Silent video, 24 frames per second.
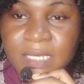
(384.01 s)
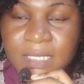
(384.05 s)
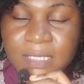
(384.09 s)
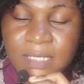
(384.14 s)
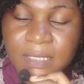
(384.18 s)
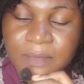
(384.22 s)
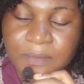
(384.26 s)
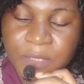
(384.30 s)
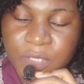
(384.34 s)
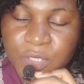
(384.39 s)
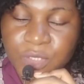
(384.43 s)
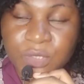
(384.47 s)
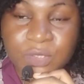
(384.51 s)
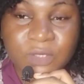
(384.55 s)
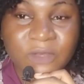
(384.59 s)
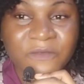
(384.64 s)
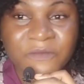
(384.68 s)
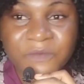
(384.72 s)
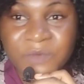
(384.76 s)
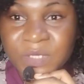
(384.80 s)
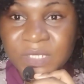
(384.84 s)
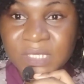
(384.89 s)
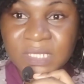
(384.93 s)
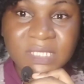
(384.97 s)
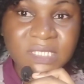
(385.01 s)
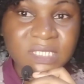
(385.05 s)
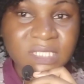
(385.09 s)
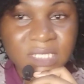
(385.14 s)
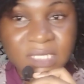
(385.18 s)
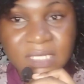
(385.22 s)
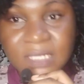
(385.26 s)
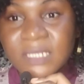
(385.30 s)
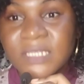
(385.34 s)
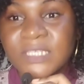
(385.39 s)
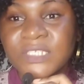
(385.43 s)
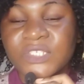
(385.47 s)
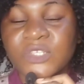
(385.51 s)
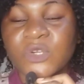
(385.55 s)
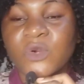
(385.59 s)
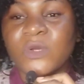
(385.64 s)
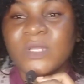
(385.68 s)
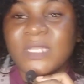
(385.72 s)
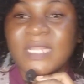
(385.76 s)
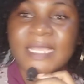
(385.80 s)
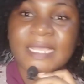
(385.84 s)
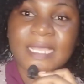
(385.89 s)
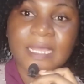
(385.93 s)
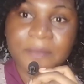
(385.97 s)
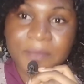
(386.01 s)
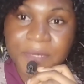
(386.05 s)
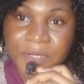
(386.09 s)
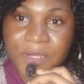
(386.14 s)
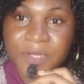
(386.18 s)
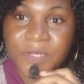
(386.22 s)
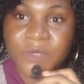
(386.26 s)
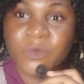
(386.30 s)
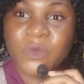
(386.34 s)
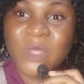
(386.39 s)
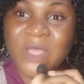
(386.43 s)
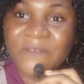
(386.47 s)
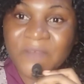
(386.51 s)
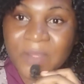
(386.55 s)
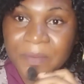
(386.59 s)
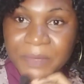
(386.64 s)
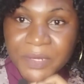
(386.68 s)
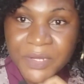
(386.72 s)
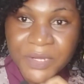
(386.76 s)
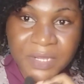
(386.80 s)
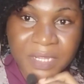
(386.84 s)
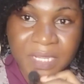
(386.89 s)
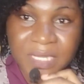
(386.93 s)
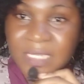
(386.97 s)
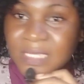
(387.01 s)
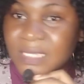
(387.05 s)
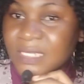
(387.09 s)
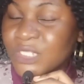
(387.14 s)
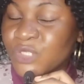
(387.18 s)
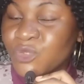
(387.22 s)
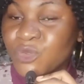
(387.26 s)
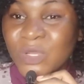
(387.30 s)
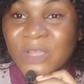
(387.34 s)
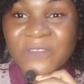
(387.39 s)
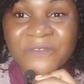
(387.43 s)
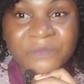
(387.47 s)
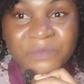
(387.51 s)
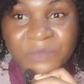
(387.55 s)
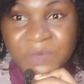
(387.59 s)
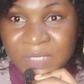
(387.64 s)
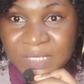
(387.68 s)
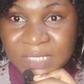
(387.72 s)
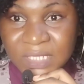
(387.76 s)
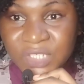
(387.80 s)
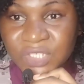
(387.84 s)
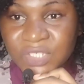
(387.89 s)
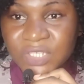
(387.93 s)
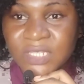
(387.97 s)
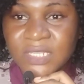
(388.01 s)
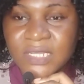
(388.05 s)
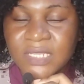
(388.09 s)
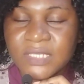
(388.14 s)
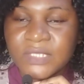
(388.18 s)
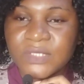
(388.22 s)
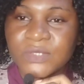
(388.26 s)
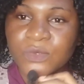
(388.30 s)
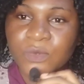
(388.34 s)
They make use of British English. Unlike America, we have American English, we have British English.